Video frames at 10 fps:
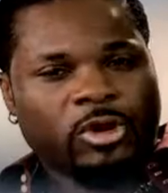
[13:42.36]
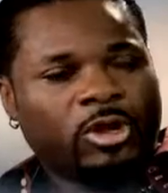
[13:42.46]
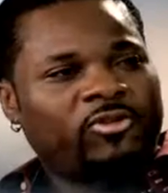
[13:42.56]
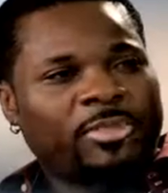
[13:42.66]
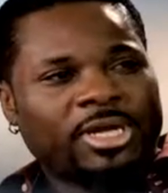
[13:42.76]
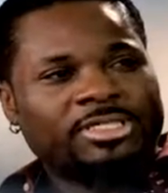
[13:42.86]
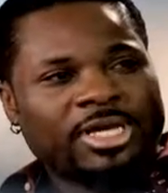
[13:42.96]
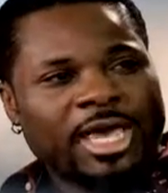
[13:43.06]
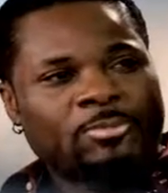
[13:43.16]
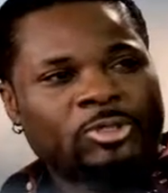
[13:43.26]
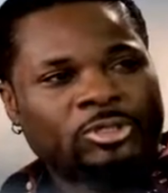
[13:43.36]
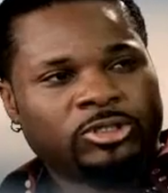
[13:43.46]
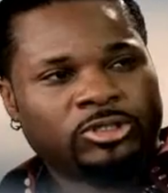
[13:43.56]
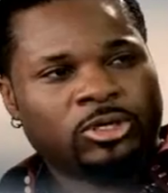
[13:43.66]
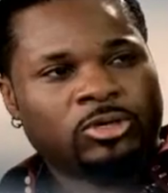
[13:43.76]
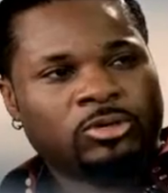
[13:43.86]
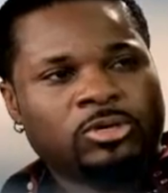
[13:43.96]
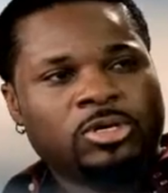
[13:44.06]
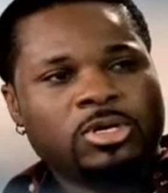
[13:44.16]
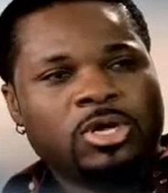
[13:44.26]
all of my time on the
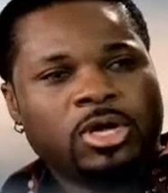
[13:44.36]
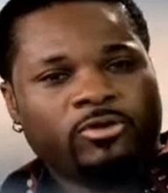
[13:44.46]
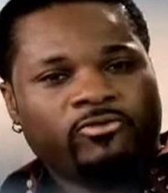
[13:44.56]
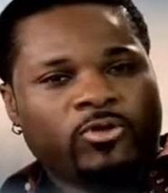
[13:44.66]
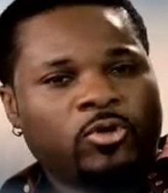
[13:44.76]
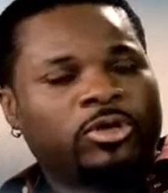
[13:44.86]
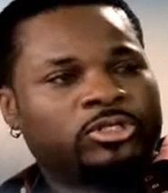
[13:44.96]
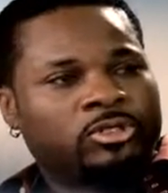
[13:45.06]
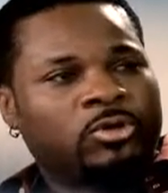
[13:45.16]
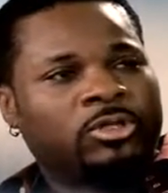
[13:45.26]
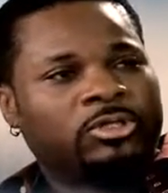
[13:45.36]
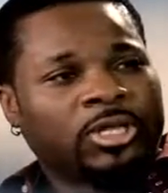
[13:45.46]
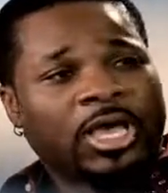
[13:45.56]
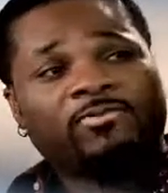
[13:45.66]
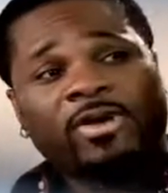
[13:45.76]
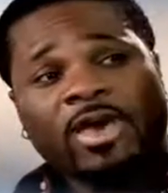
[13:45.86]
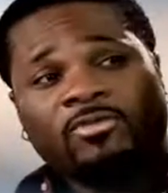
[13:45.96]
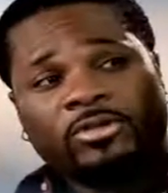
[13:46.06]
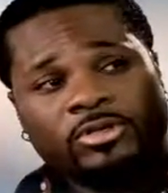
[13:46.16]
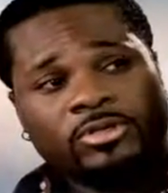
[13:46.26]
show focused on life
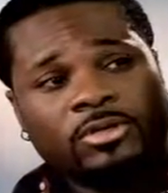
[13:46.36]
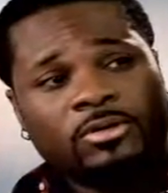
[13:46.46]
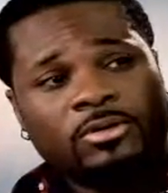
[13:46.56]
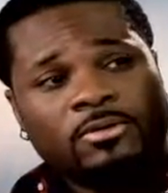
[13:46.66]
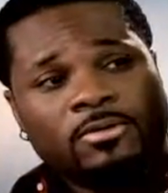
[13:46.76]
after the show,